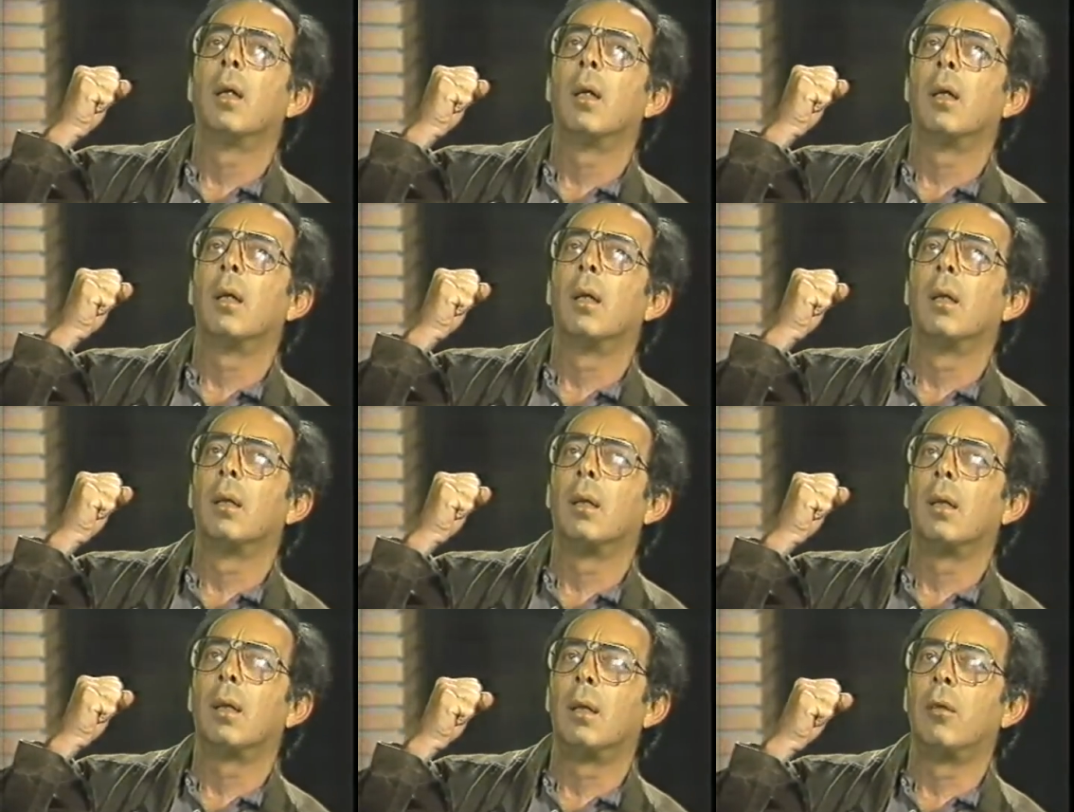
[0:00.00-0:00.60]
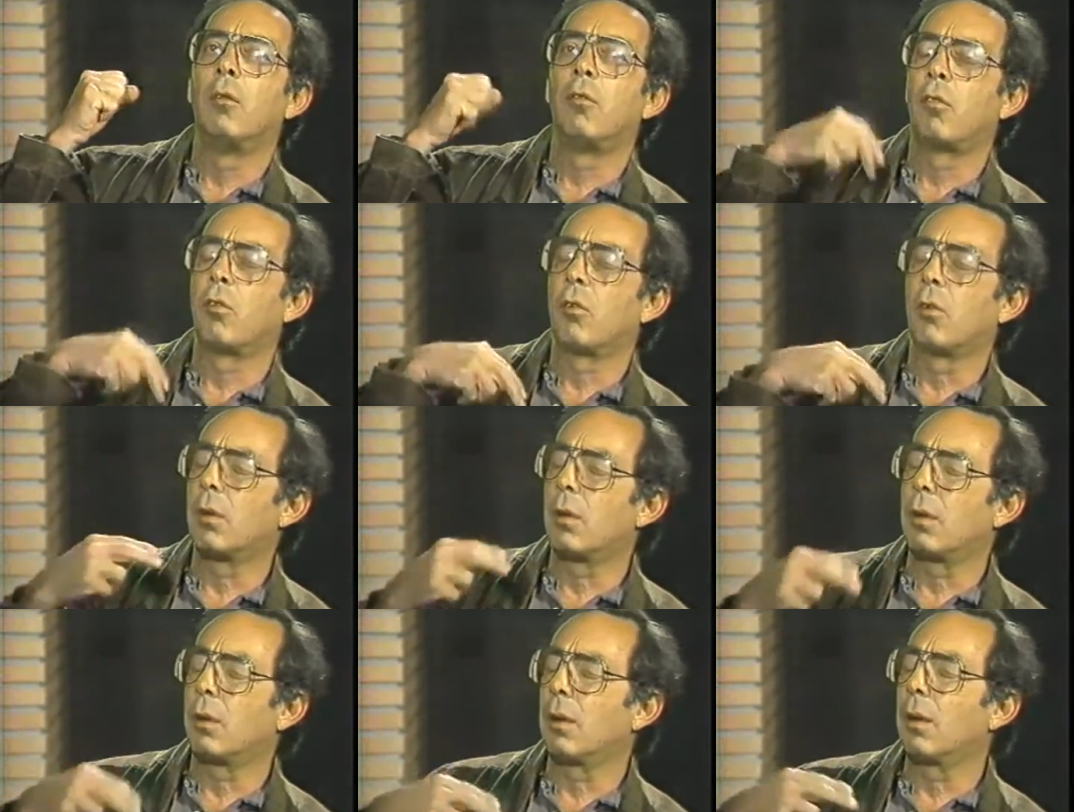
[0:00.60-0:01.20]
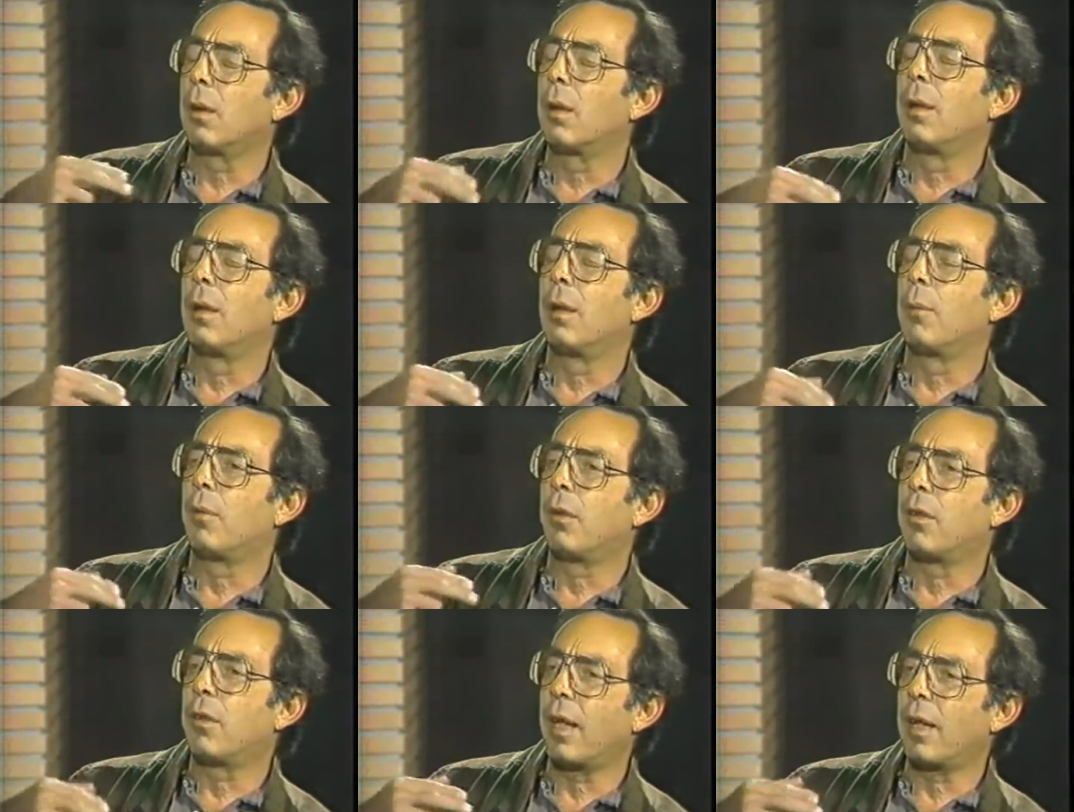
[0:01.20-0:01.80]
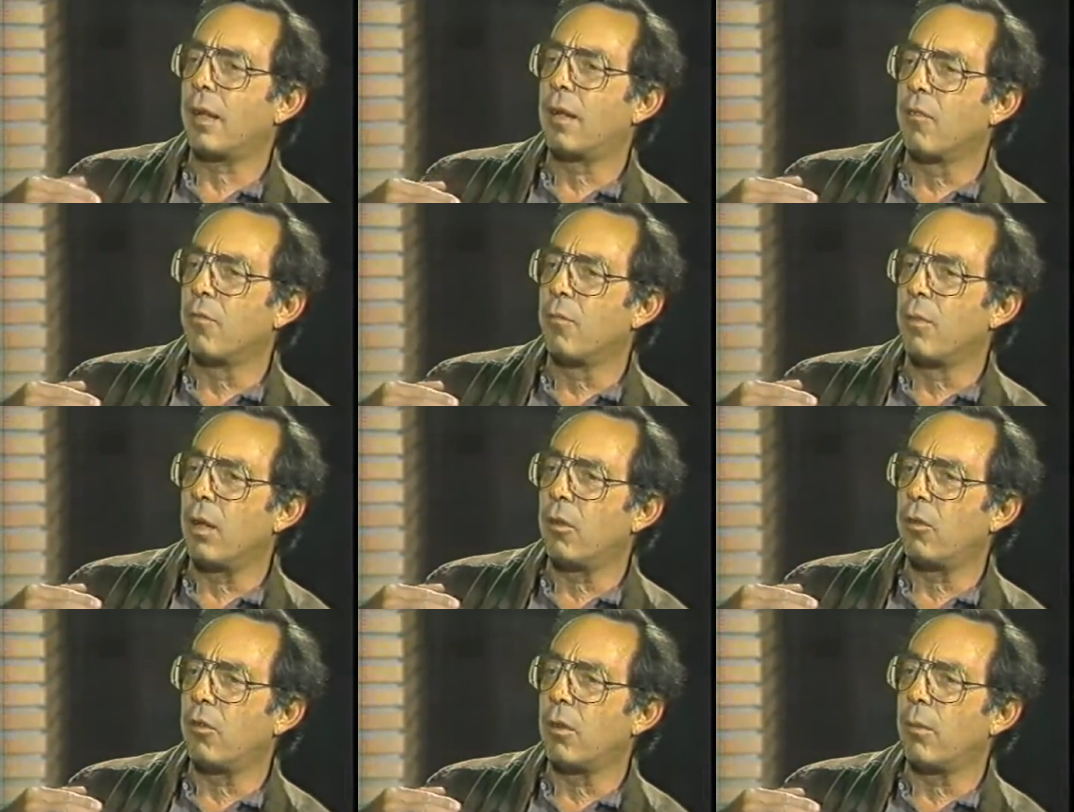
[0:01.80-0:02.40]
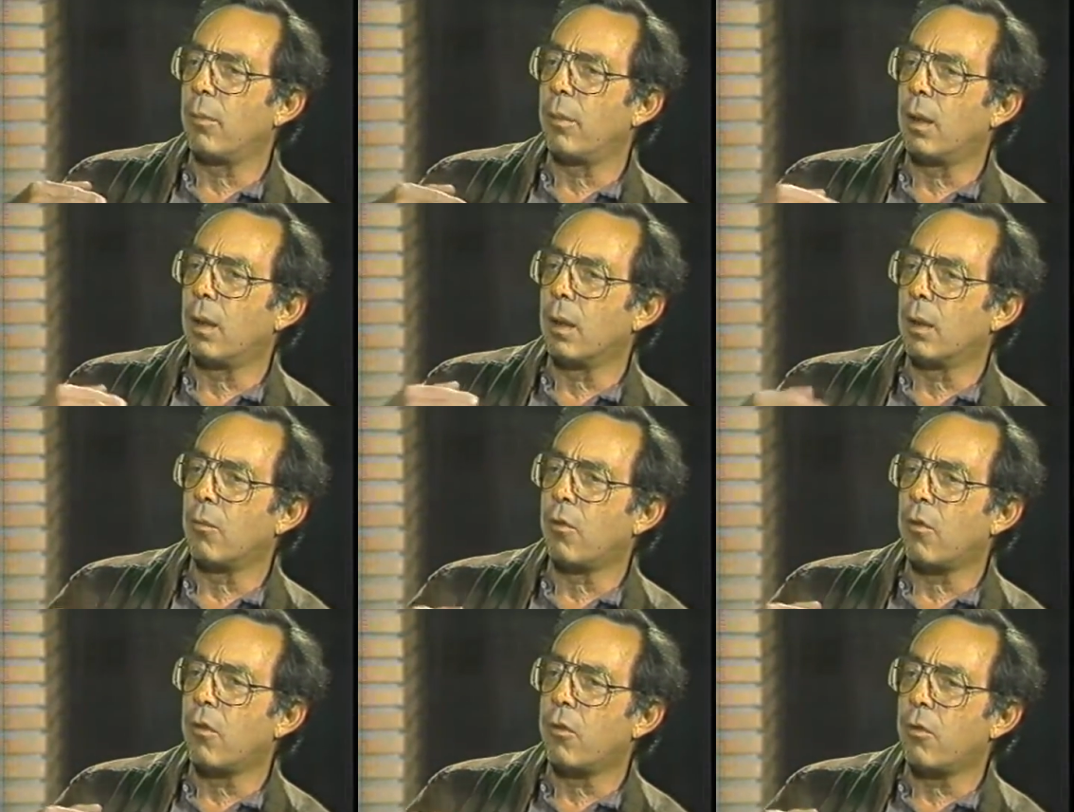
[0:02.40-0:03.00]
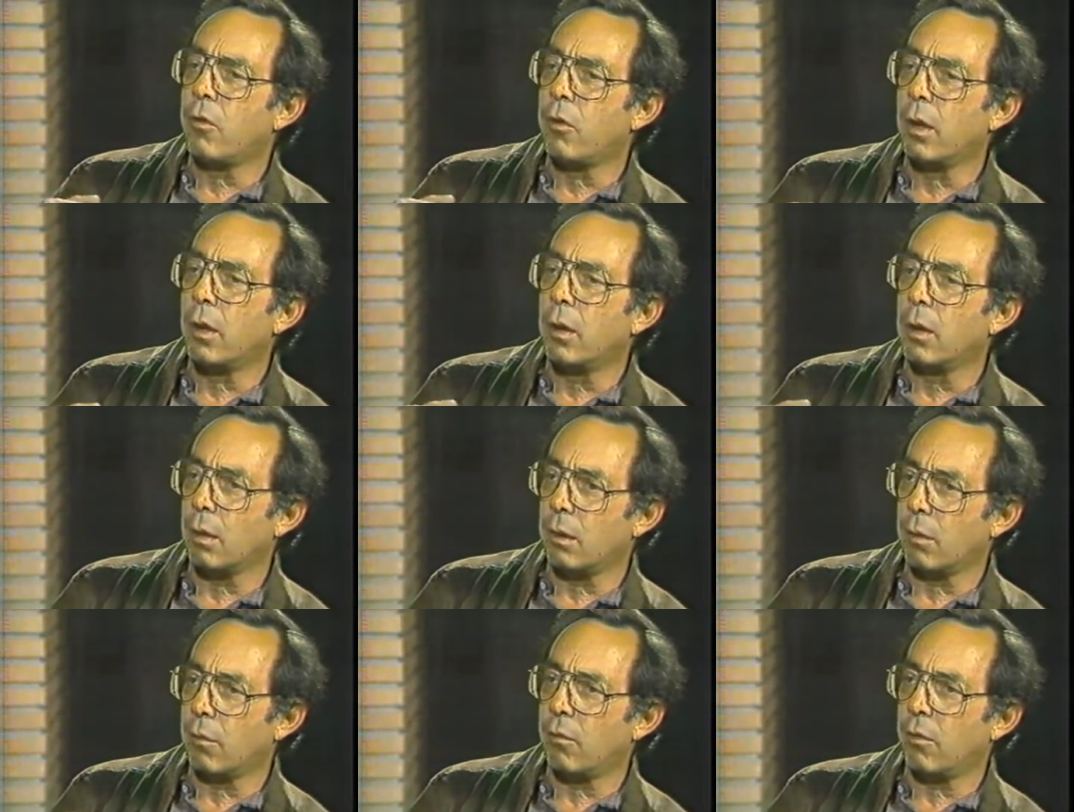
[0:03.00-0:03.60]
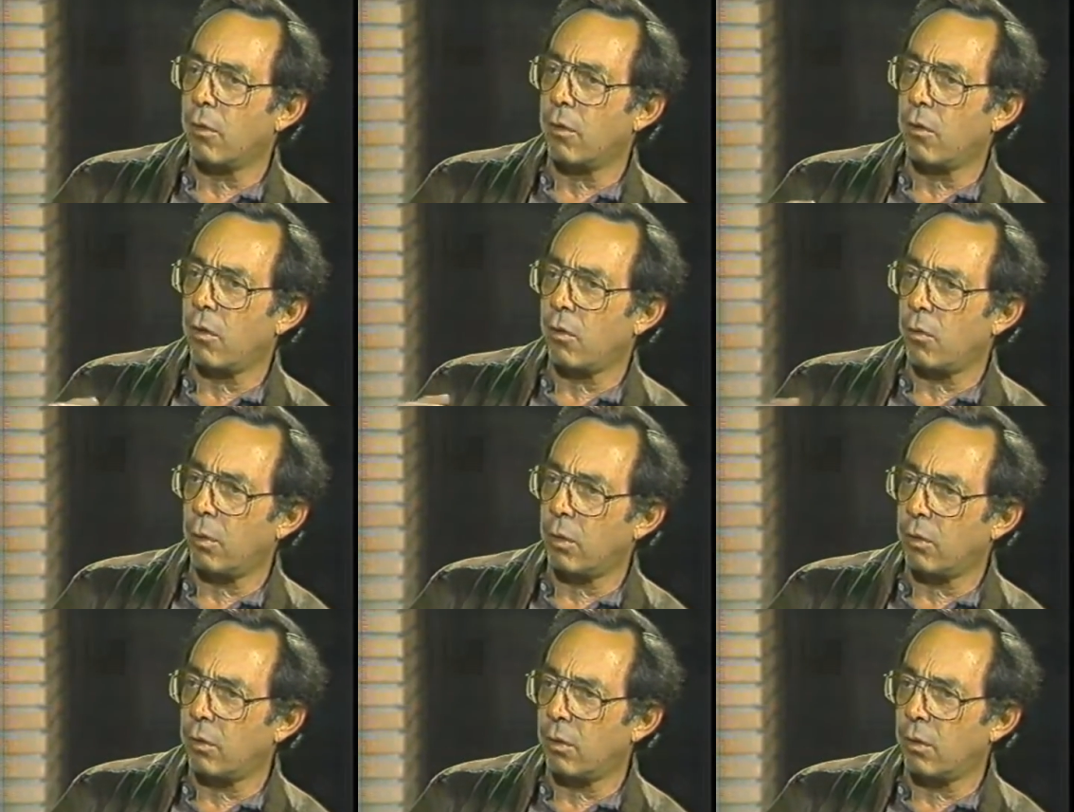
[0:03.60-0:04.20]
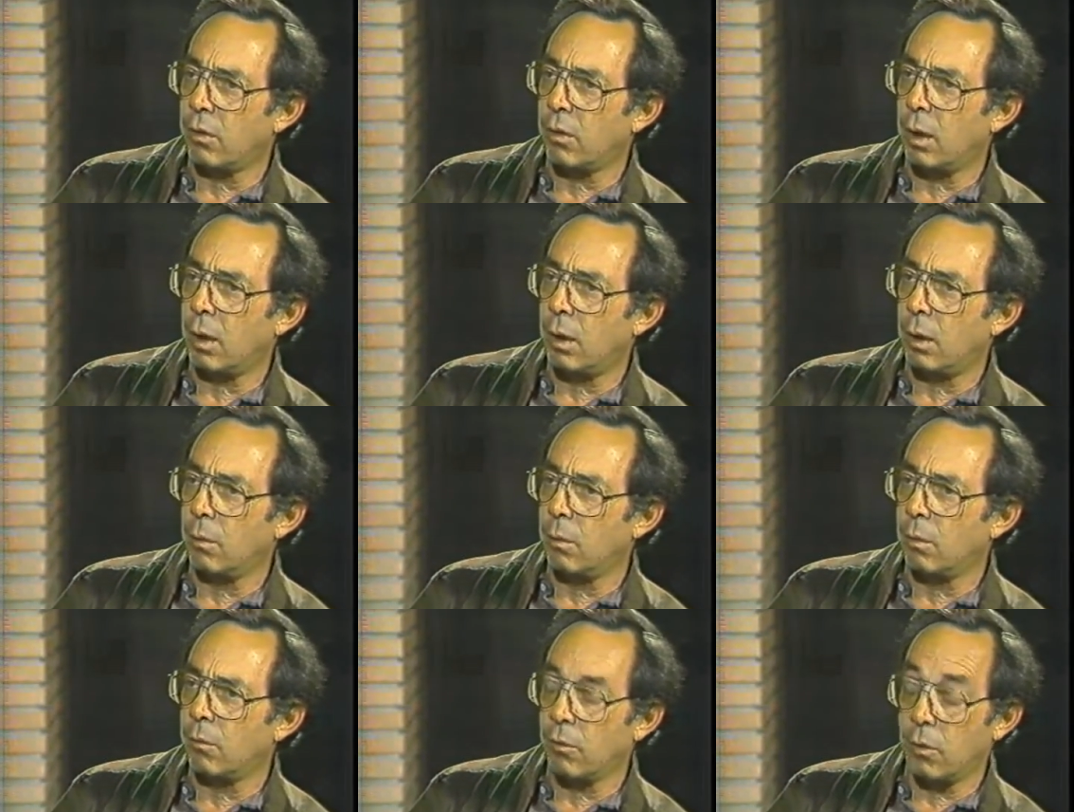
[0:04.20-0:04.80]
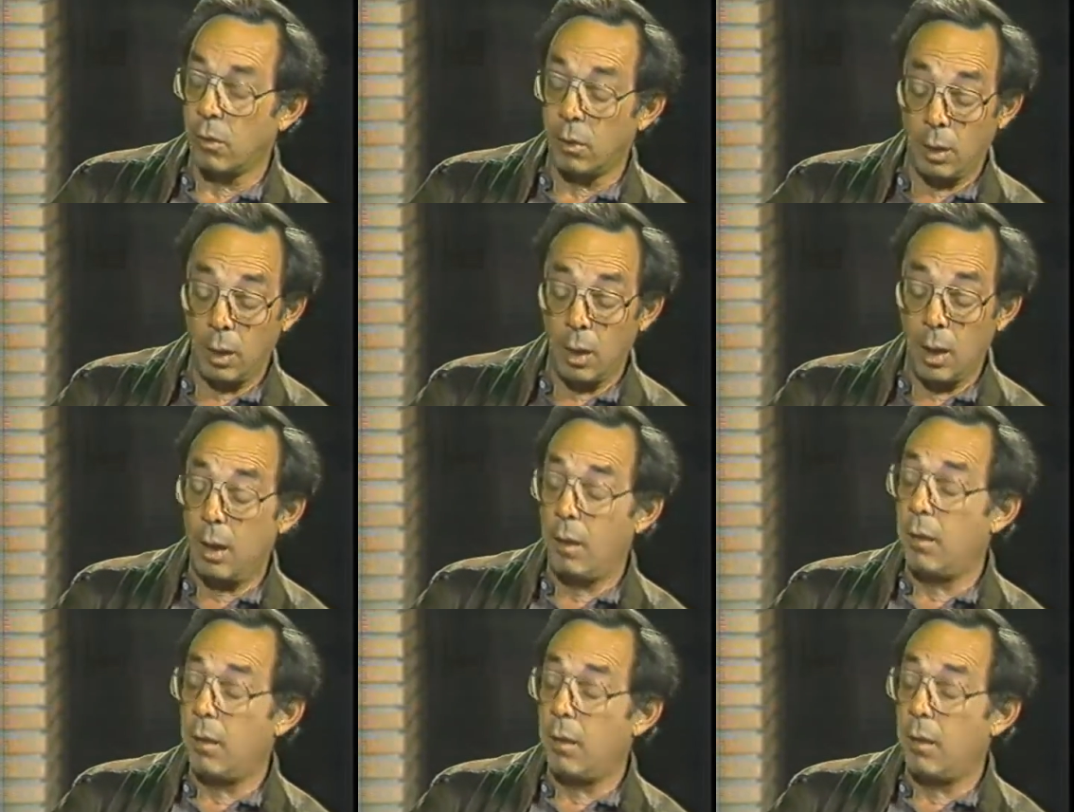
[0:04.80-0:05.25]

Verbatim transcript: Uh, in short, the protective measure becomes the trigger for just what you're trying to avoid.